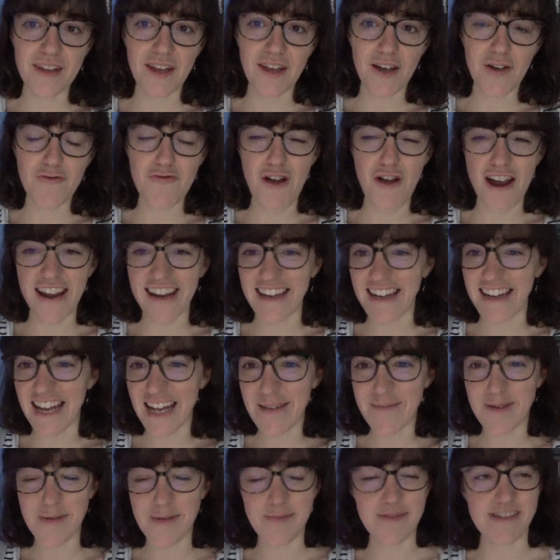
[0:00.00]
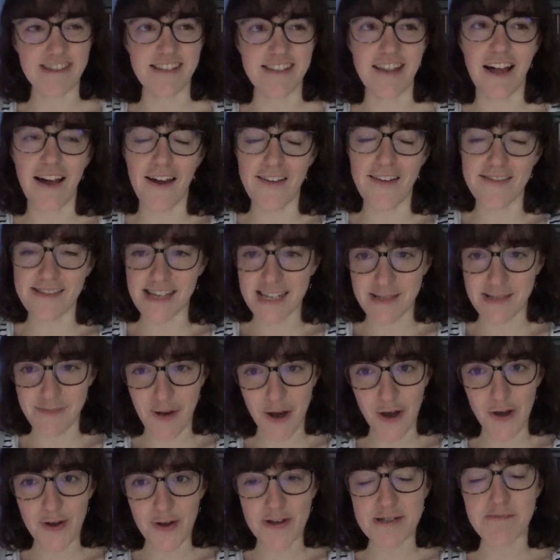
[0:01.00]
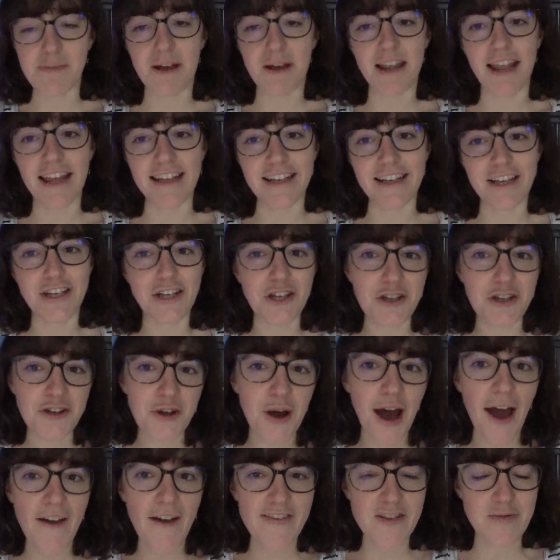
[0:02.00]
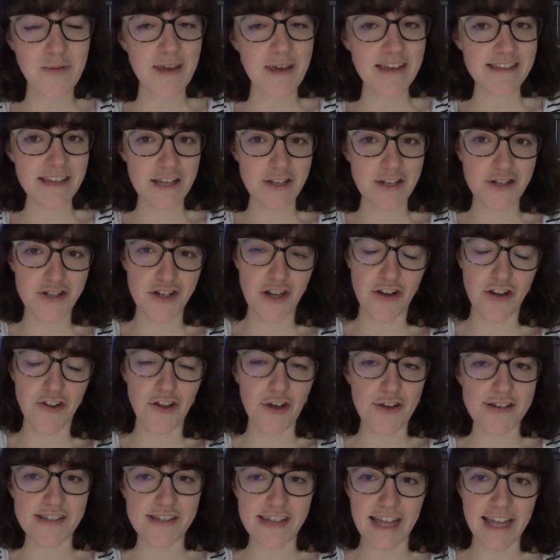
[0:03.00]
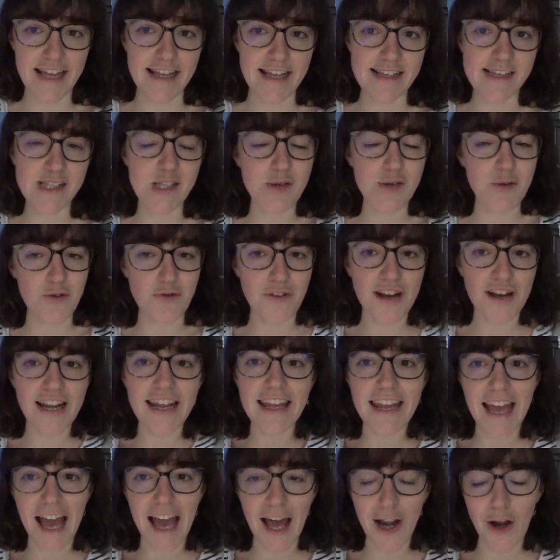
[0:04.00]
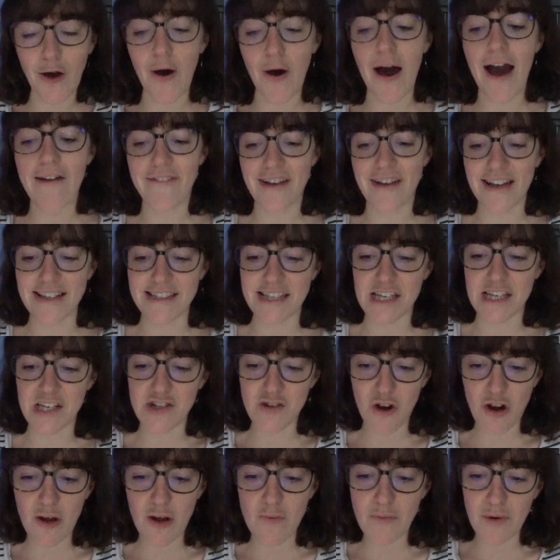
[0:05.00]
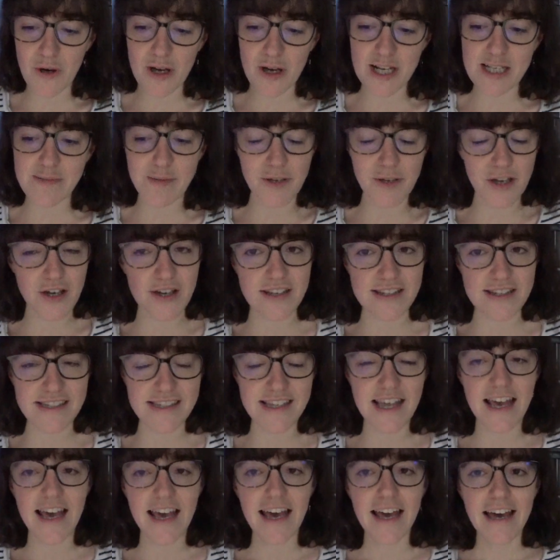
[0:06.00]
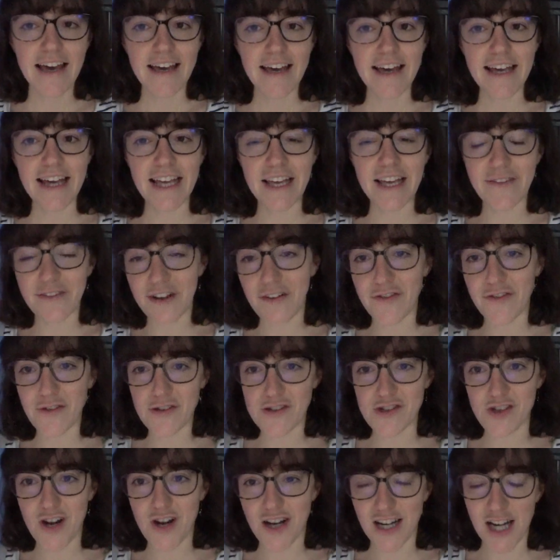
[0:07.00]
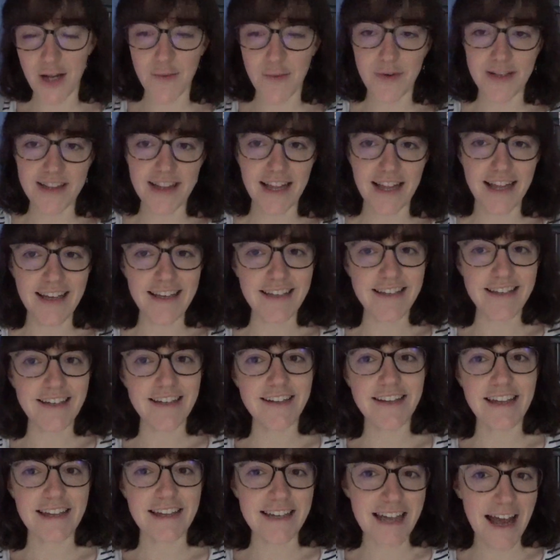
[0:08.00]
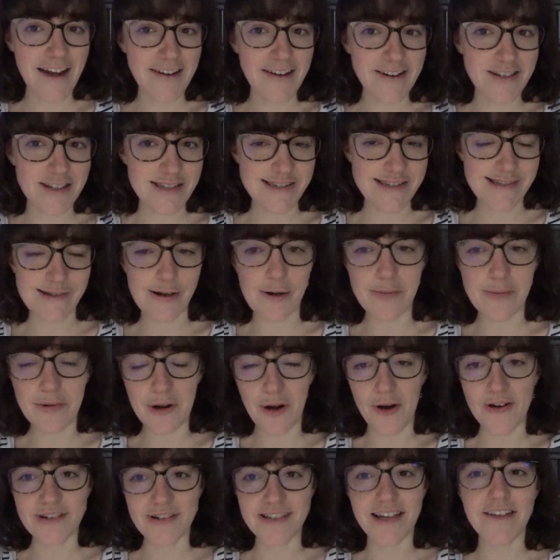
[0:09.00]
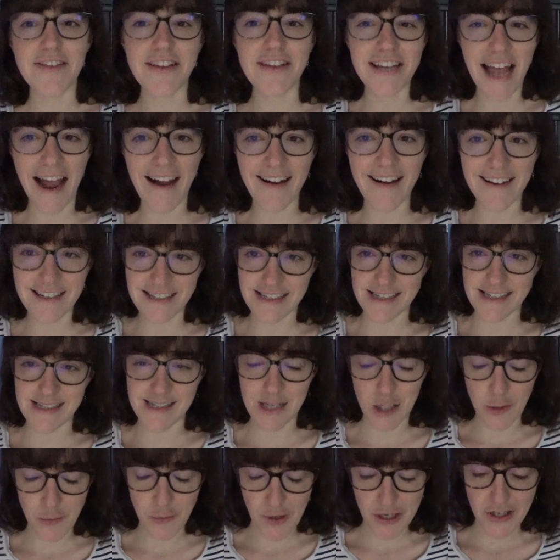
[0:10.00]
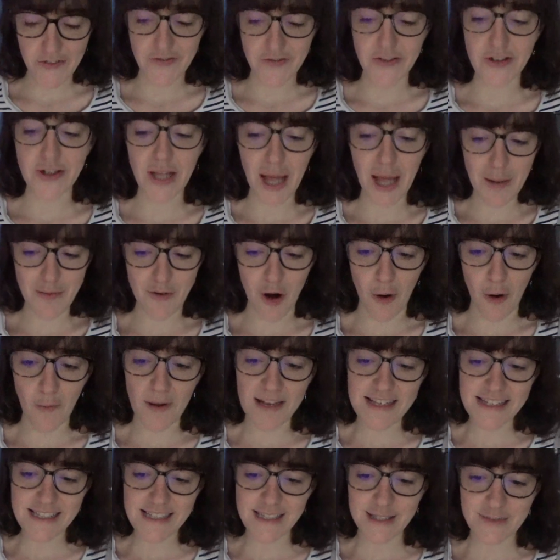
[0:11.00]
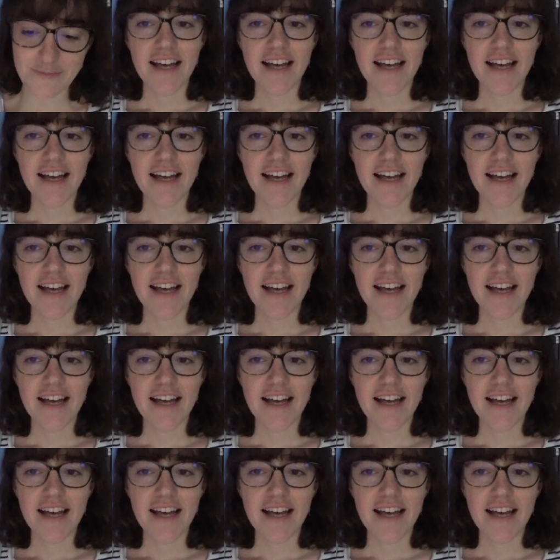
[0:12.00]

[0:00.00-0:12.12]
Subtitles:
regulate people's lives, I suppose. But like, you don't have to be as interested in those things to really get a lot out of Anthony Trollope books, because even if you're struggling with like the inheritance law plot, the characters are still wonderful, I promise.